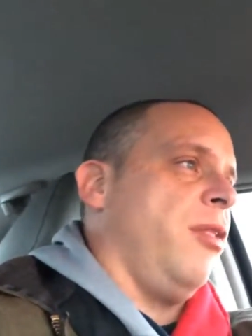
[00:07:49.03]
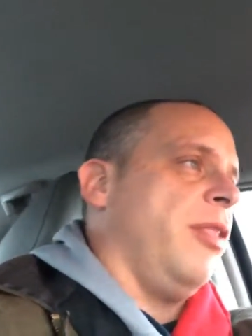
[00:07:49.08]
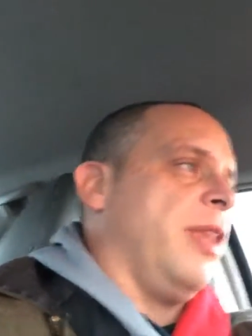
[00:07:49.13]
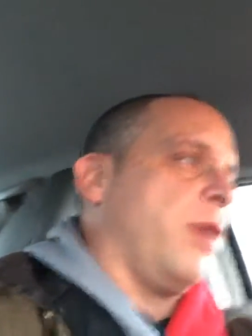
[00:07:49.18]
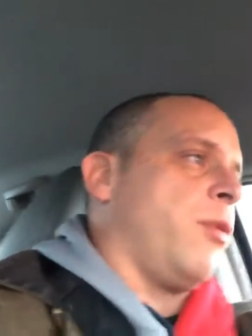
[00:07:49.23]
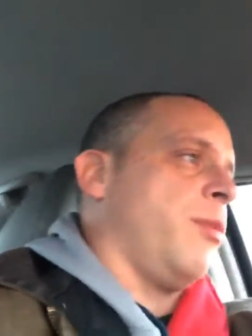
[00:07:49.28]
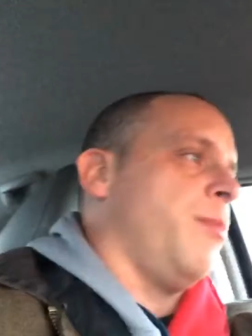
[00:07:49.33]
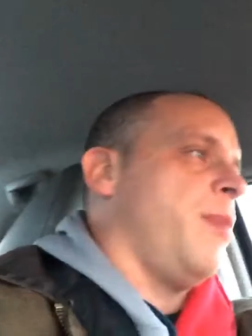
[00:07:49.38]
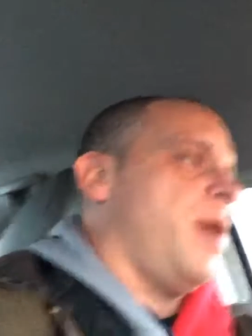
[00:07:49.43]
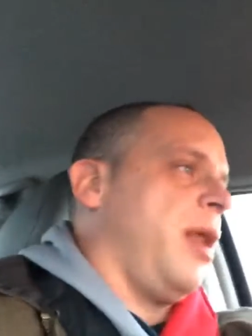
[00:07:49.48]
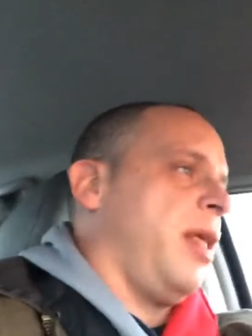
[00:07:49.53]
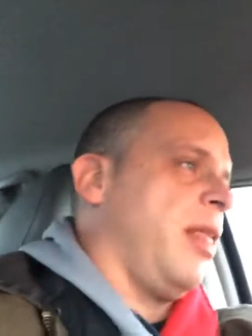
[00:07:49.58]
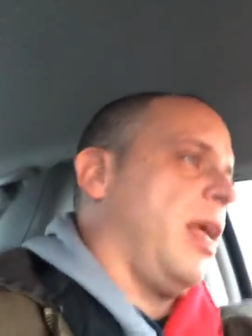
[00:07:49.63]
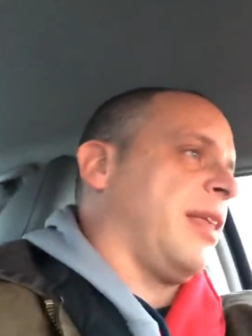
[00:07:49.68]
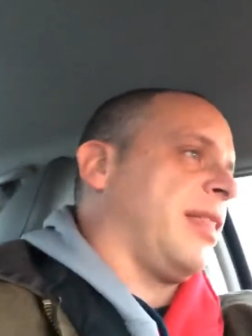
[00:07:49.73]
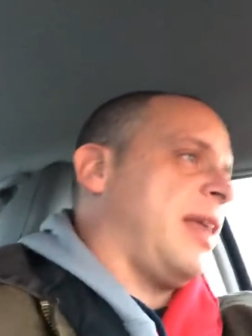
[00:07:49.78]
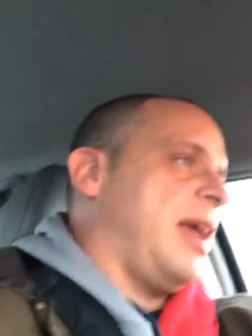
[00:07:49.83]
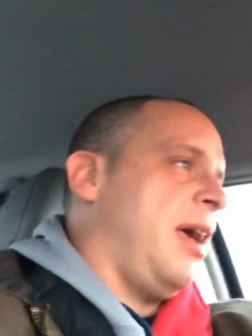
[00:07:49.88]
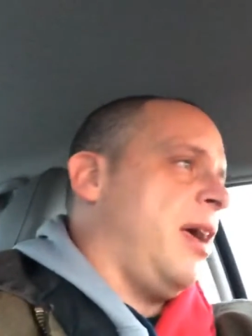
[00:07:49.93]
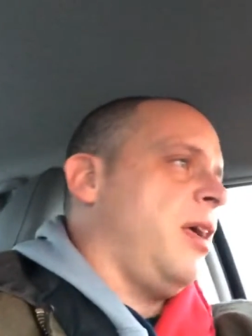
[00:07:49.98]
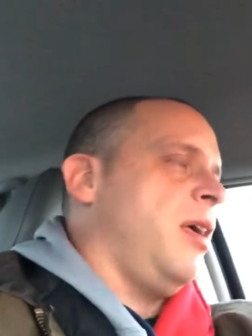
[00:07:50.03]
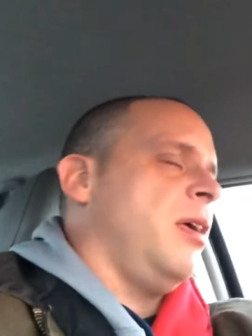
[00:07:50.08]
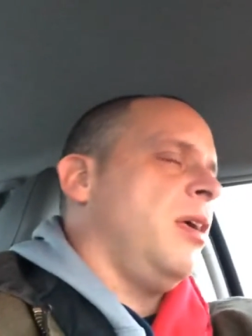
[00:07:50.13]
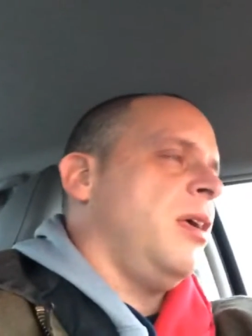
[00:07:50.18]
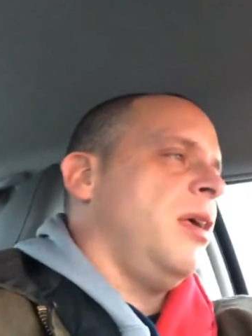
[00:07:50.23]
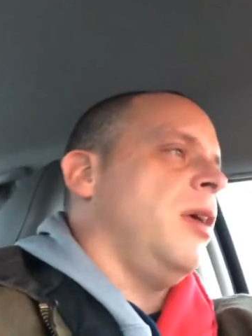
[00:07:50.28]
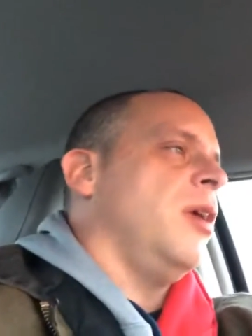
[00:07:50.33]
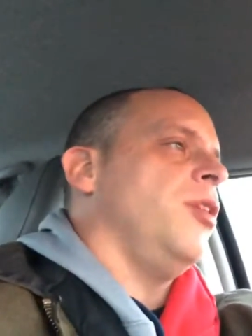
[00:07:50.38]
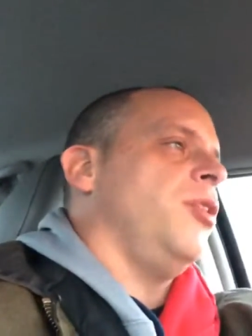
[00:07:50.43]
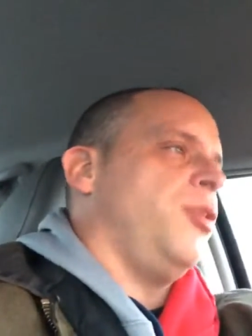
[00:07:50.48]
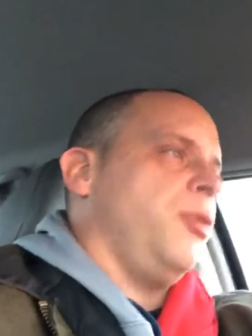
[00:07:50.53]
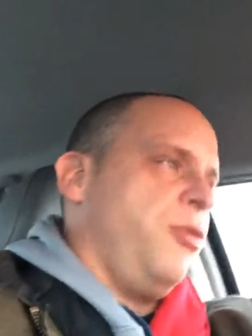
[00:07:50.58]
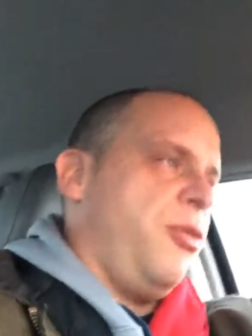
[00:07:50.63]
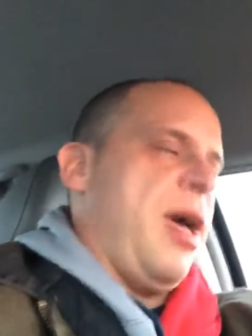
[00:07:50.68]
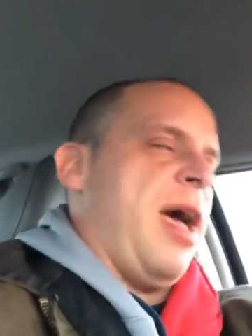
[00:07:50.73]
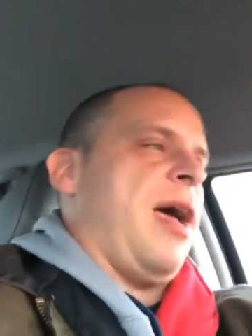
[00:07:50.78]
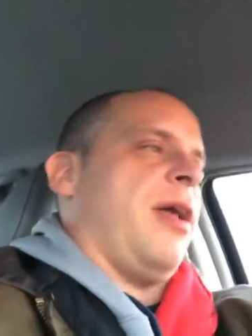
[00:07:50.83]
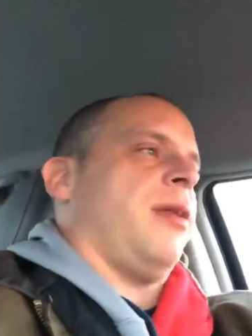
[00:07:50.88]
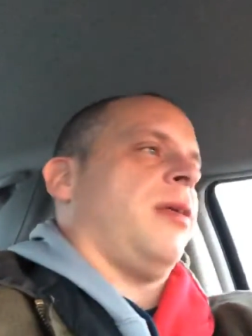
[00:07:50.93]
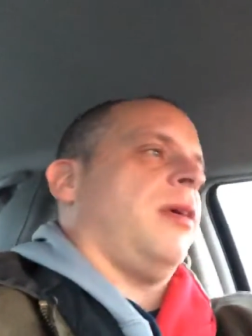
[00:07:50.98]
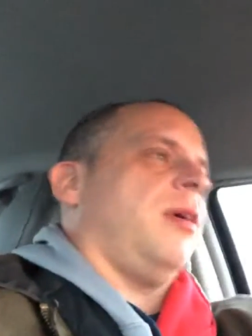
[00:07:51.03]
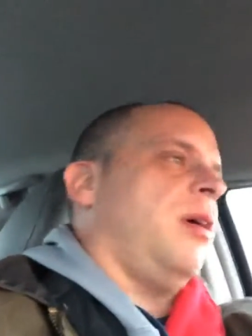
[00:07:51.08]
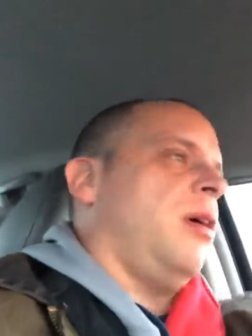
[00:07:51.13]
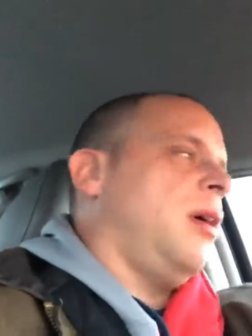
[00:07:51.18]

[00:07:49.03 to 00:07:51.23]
liquid money like that, do that.